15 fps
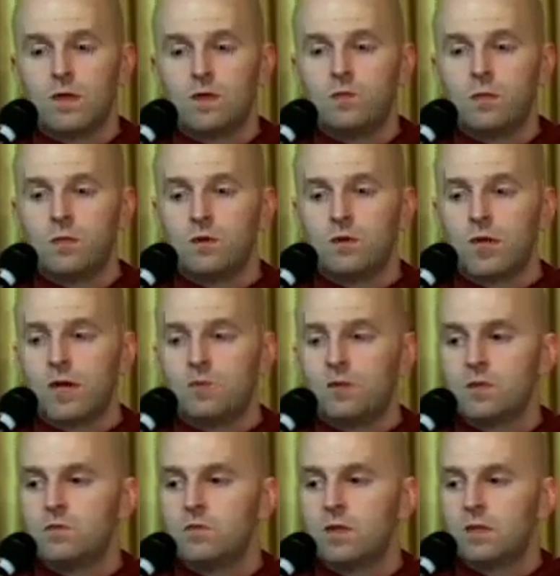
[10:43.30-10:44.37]
if we don't have
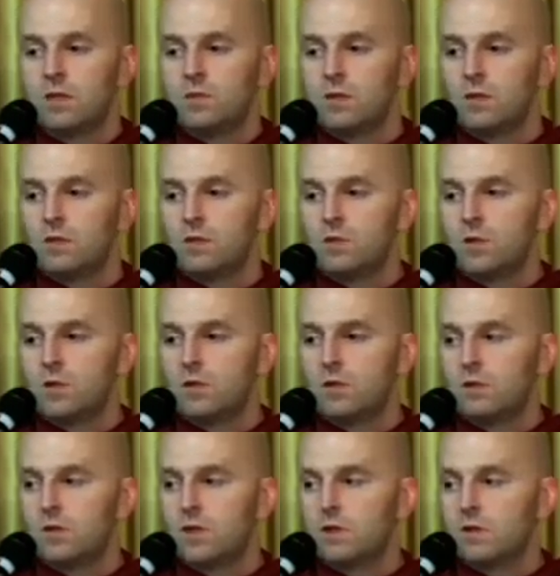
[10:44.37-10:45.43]
this very, very
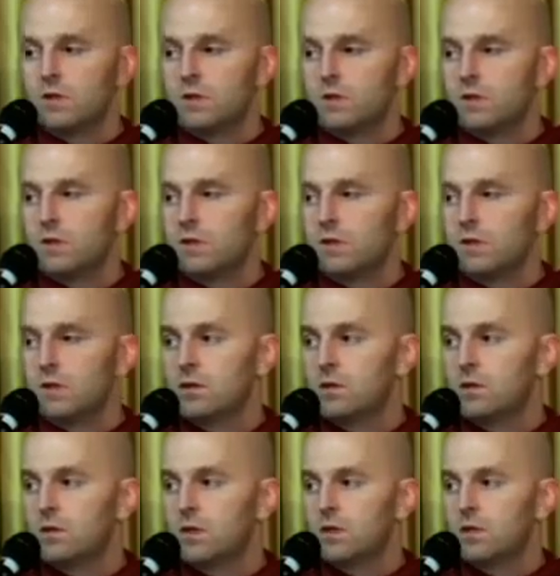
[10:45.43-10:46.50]
strong sense
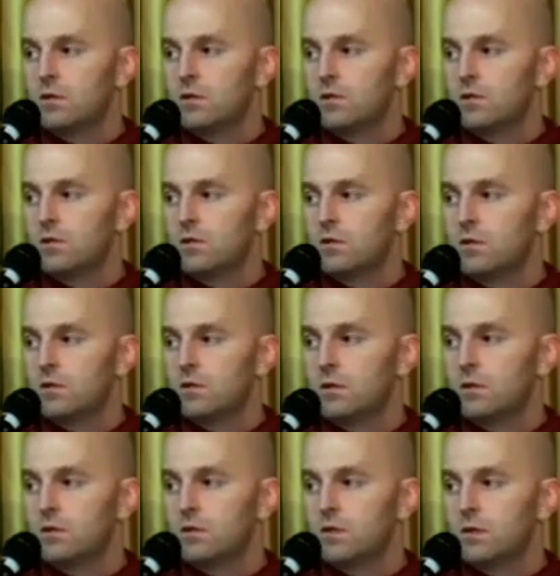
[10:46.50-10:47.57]
of
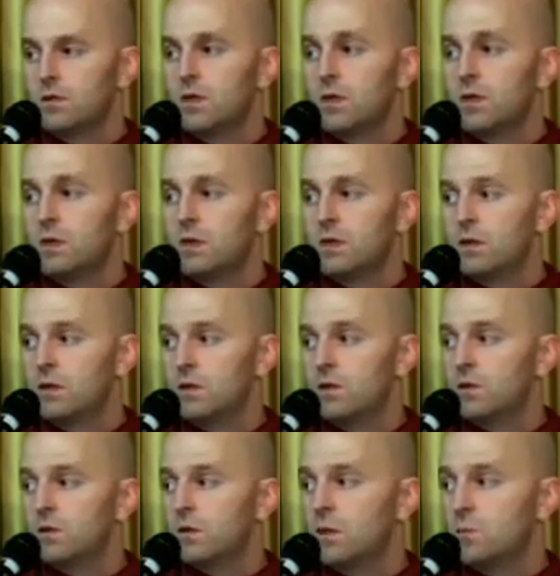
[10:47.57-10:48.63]
hiri and
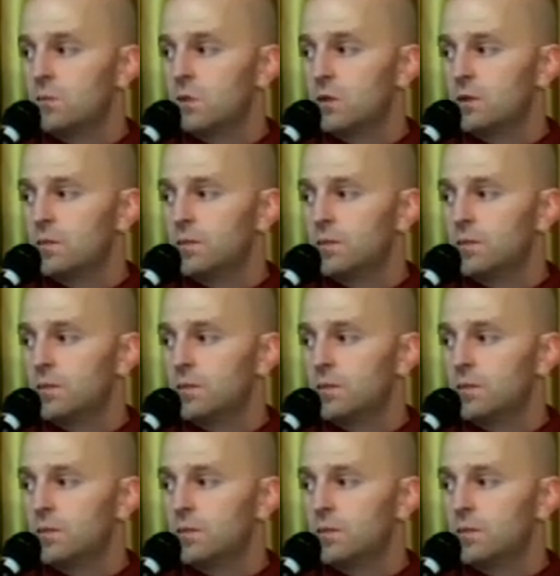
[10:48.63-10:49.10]
ottappa.